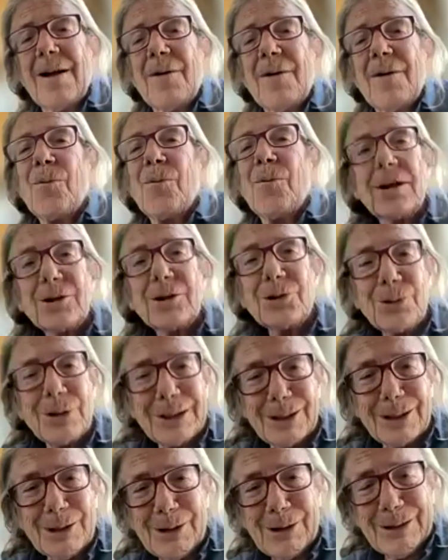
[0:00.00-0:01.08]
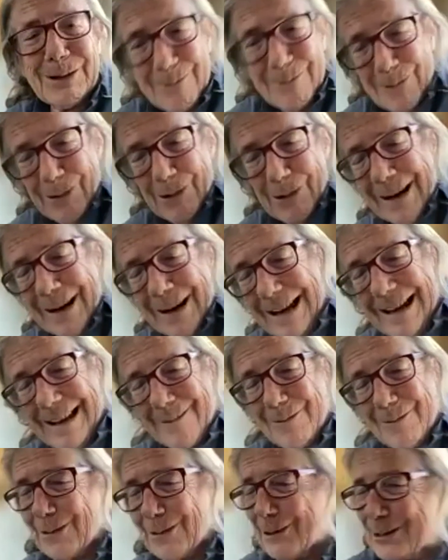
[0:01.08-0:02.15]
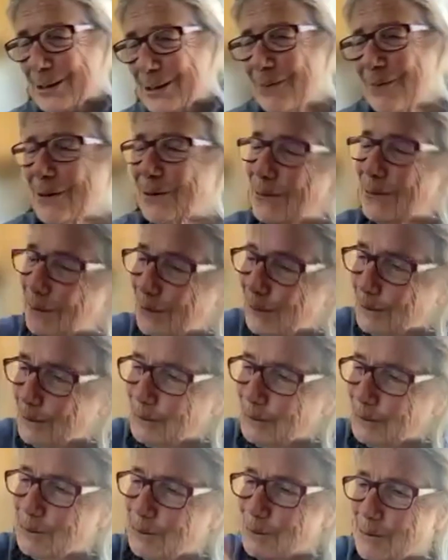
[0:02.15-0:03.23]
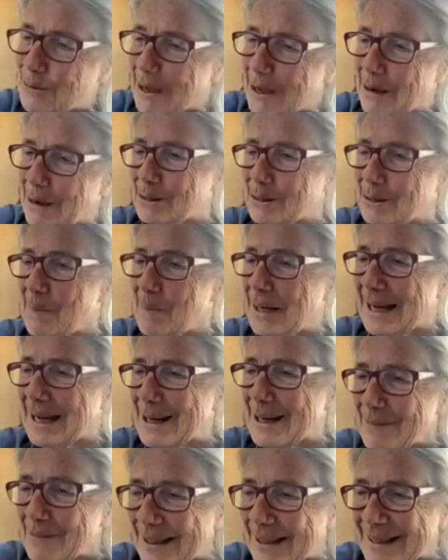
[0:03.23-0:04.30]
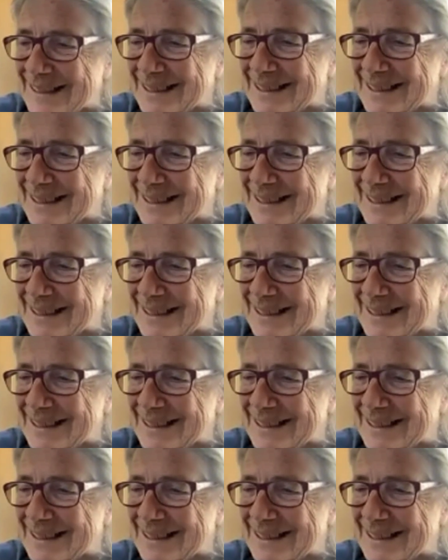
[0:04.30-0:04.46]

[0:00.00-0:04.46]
what a treat you're in for. And for those of you who do, you knew that was coming anyway.